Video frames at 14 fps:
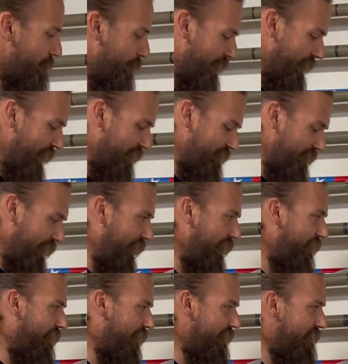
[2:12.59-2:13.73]
But the next thing
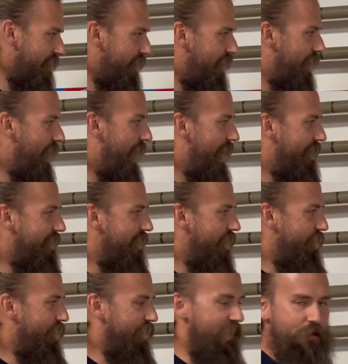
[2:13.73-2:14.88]
here is I add
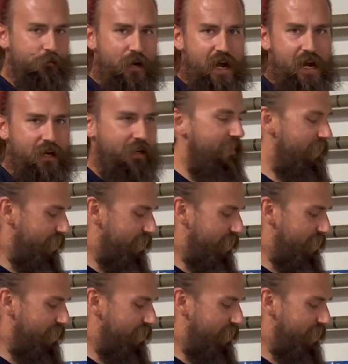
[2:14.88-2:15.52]
another gun rack.